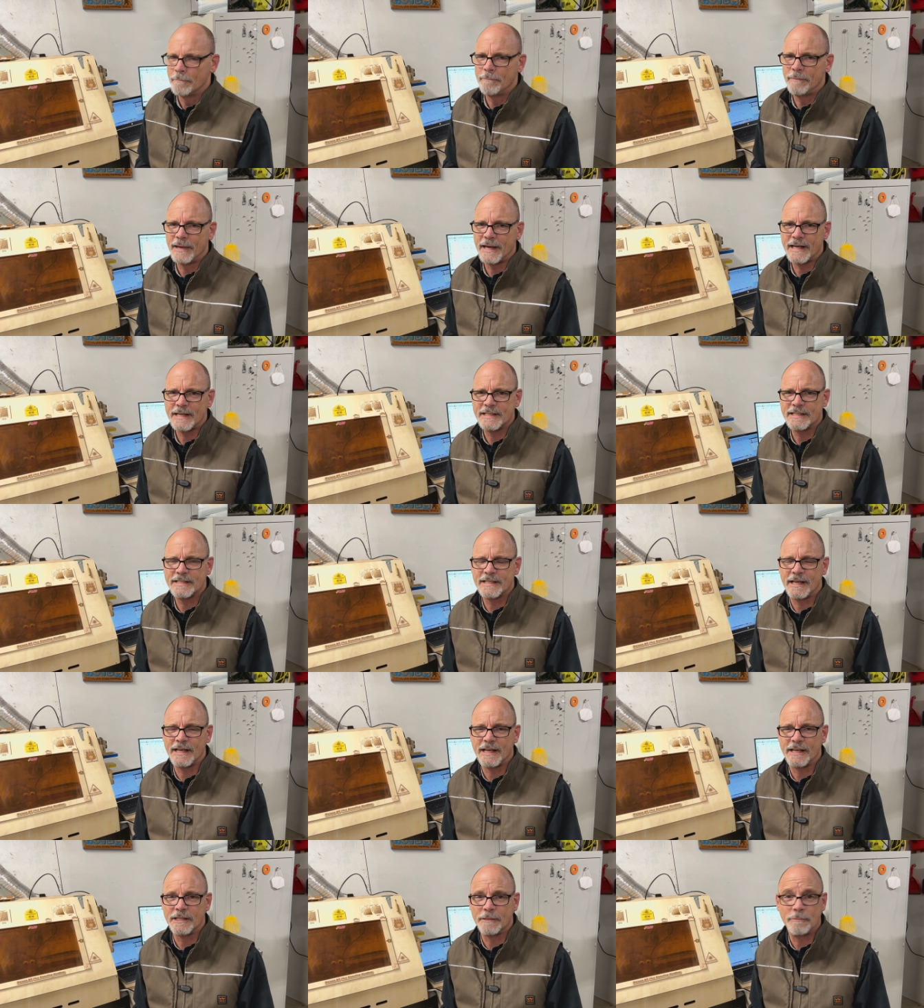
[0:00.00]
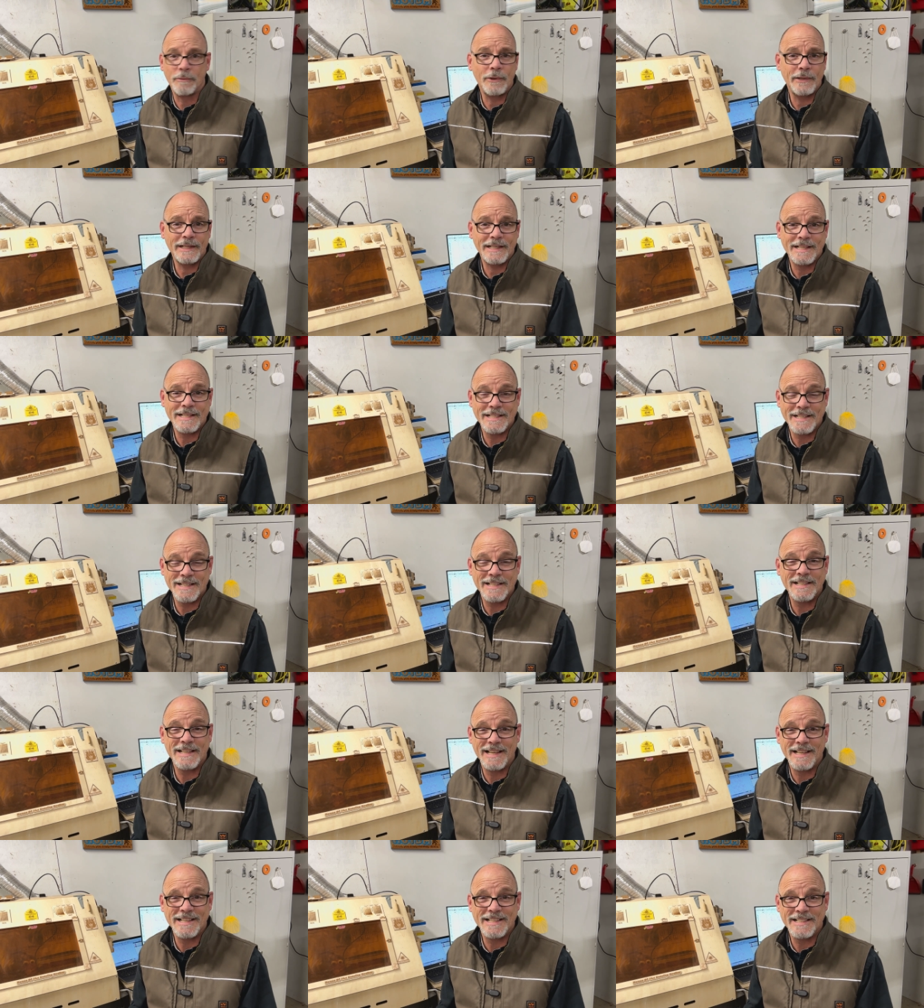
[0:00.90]
But the point
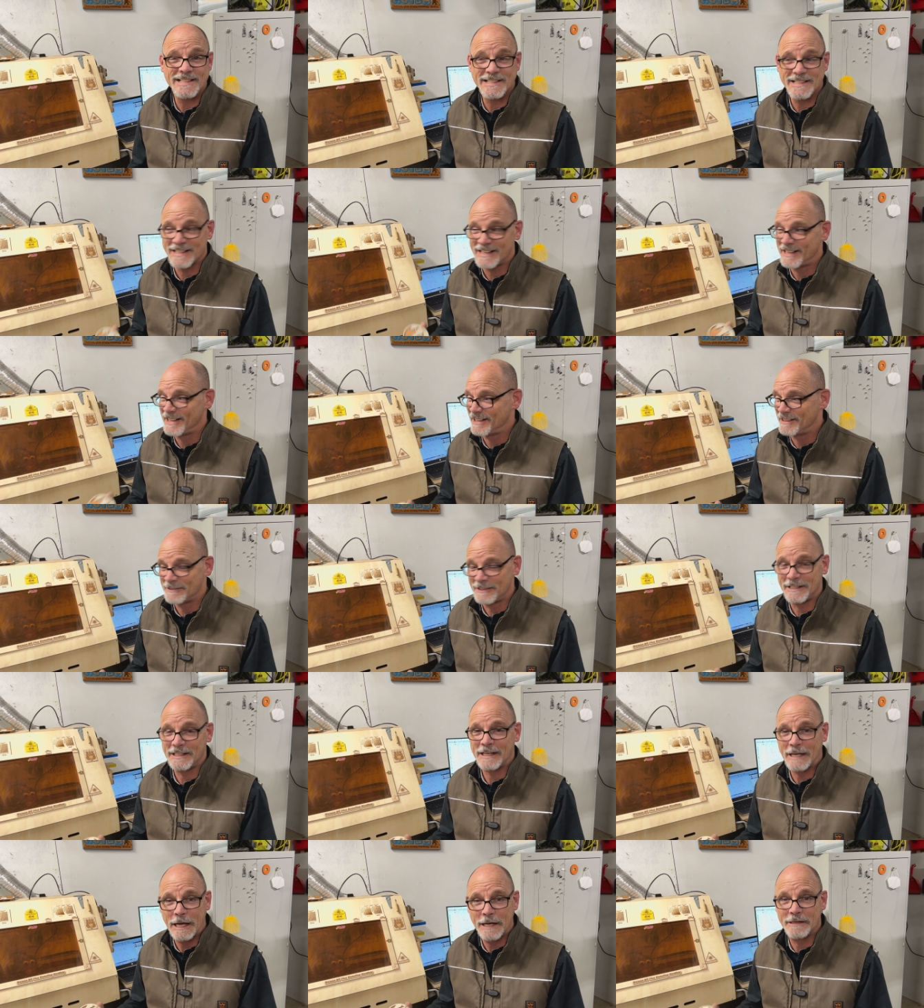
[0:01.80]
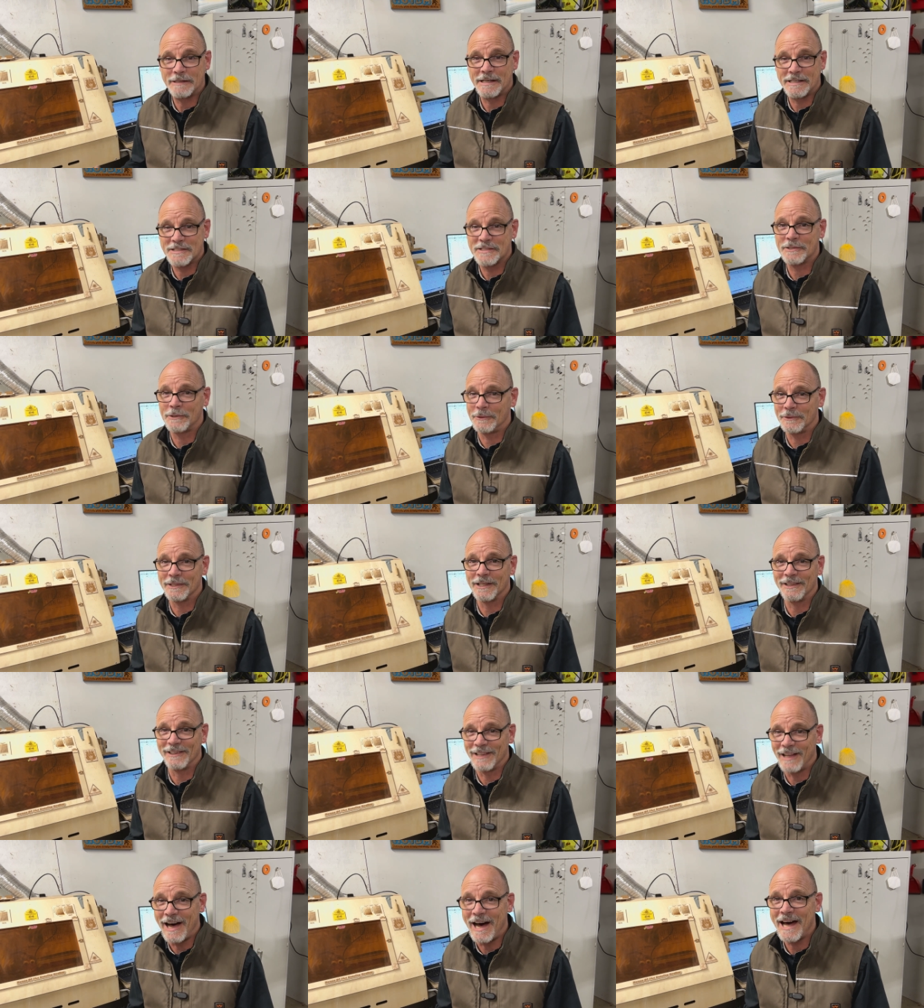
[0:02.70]
is I sold a
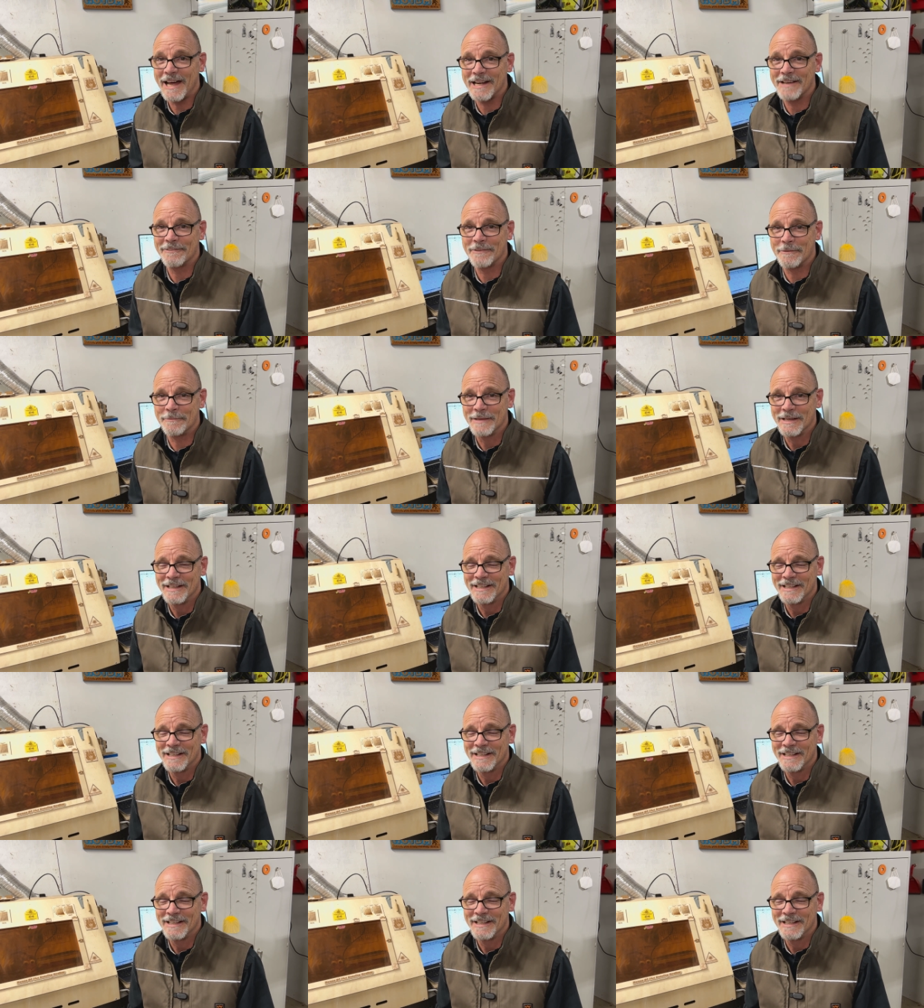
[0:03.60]
lot of them,